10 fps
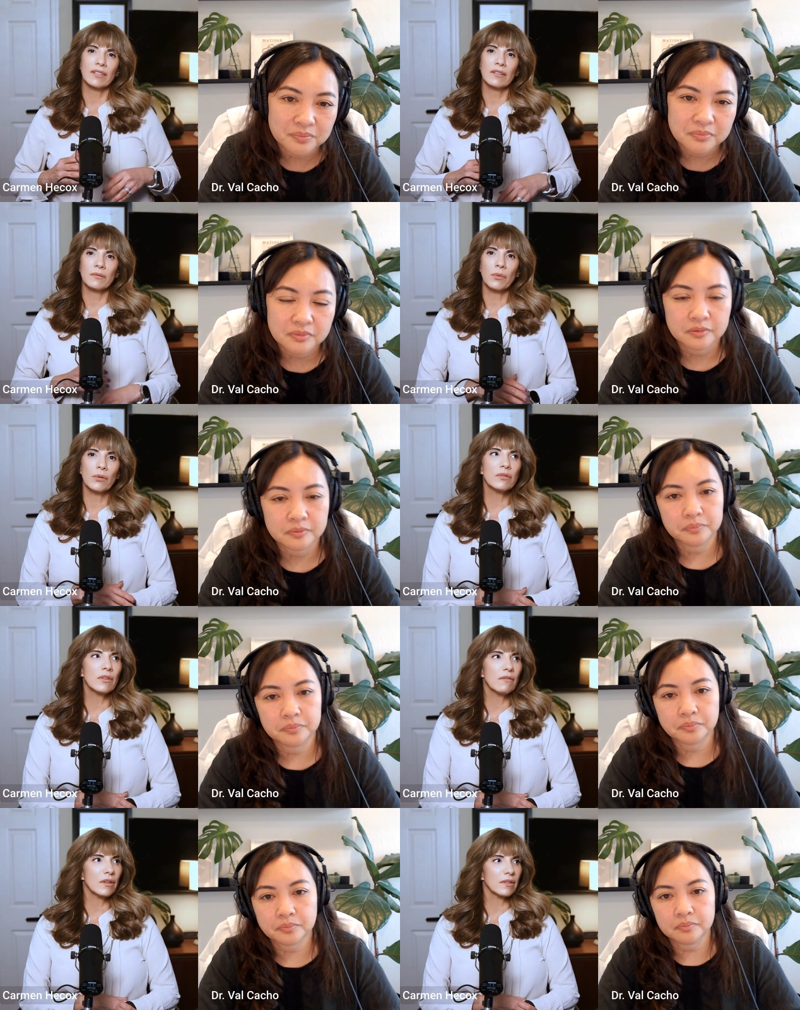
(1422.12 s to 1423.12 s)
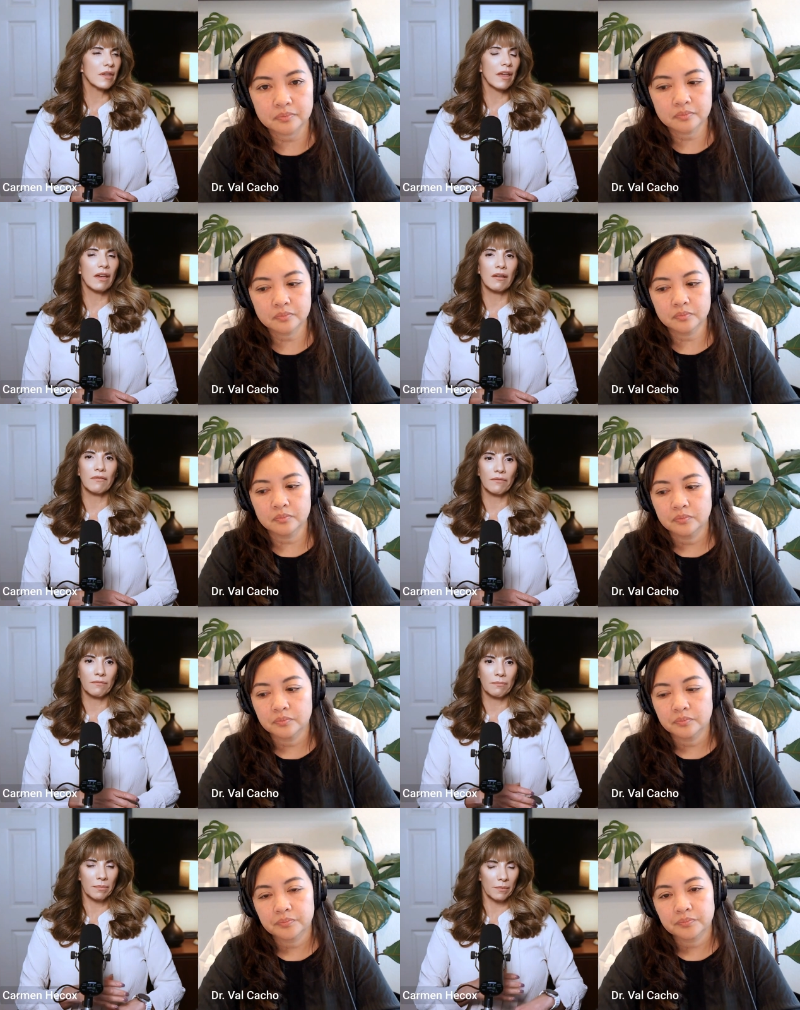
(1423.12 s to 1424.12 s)
Speaker 1: Because most of us have
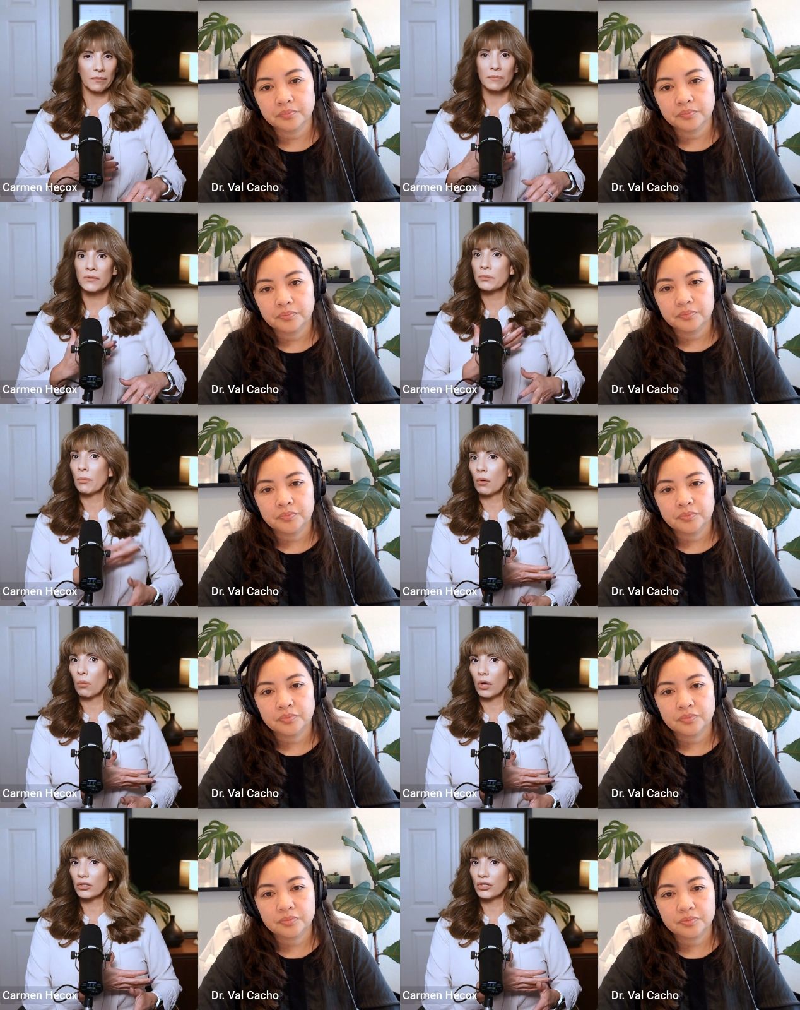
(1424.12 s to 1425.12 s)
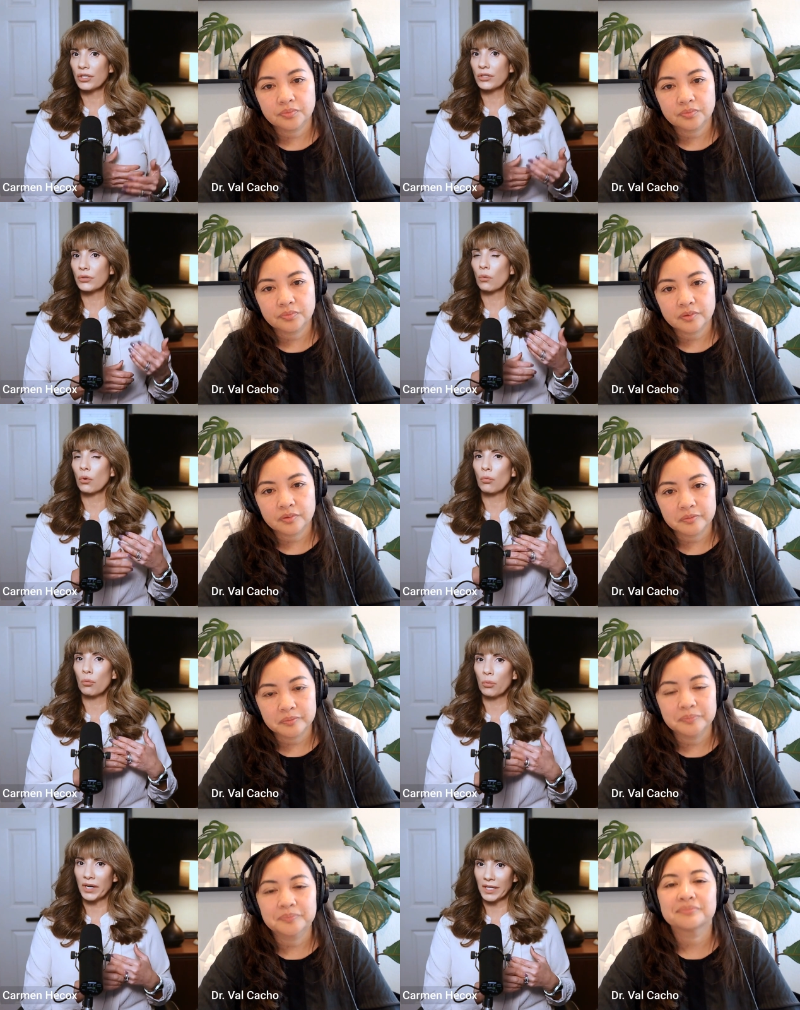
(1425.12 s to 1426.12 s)
smartwatches or
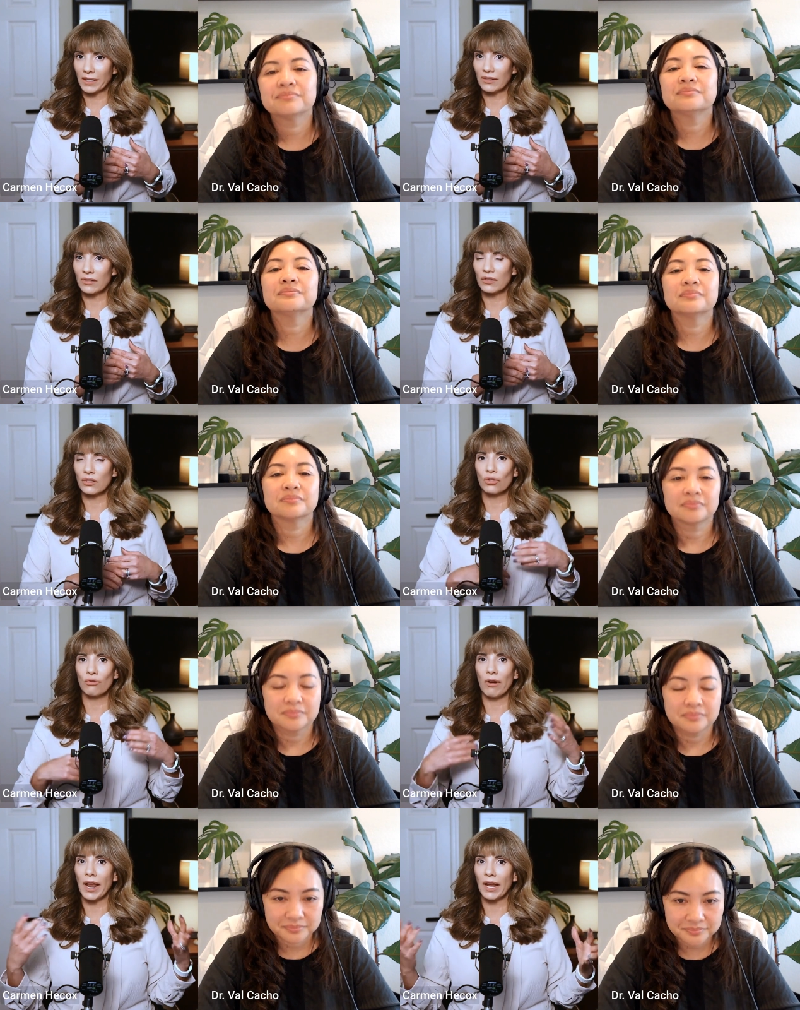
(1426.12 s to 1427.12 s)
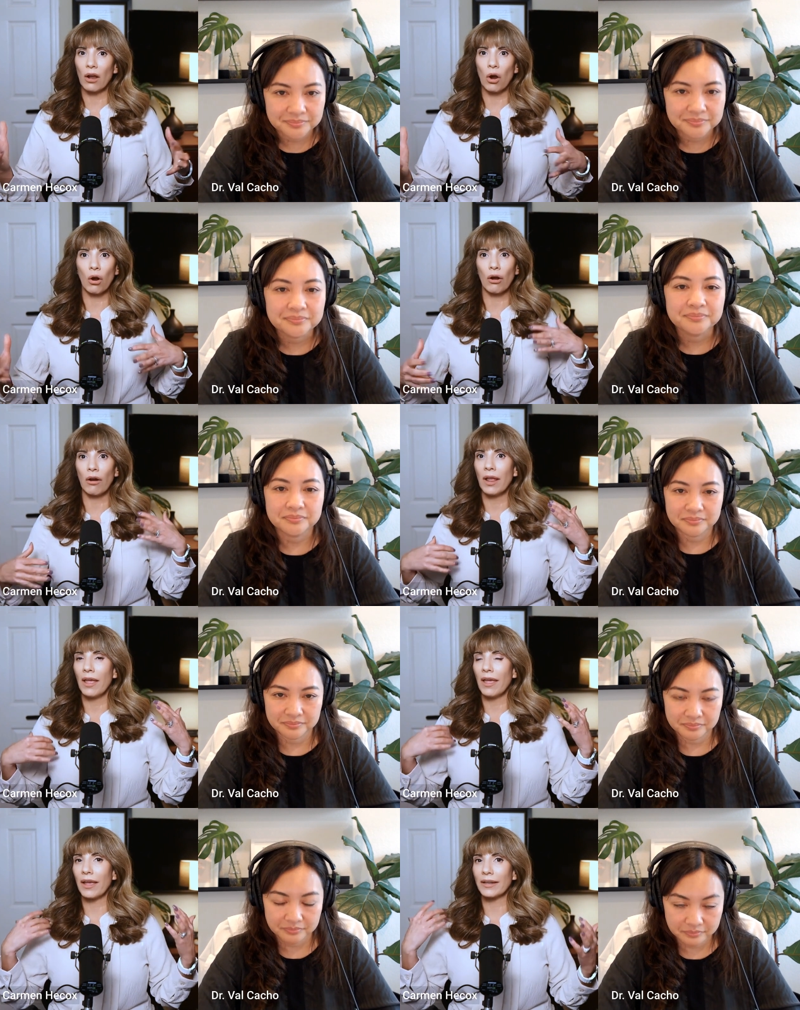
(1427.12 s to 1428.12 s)
rings to track our
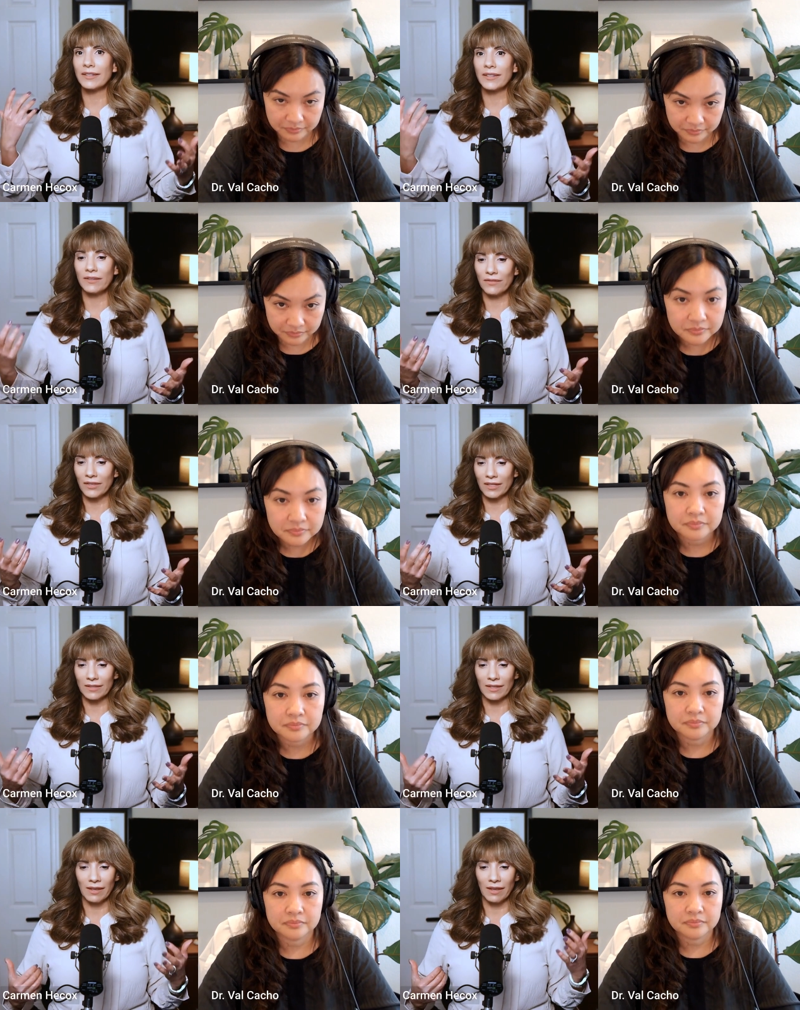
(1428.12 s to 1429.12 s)
activities.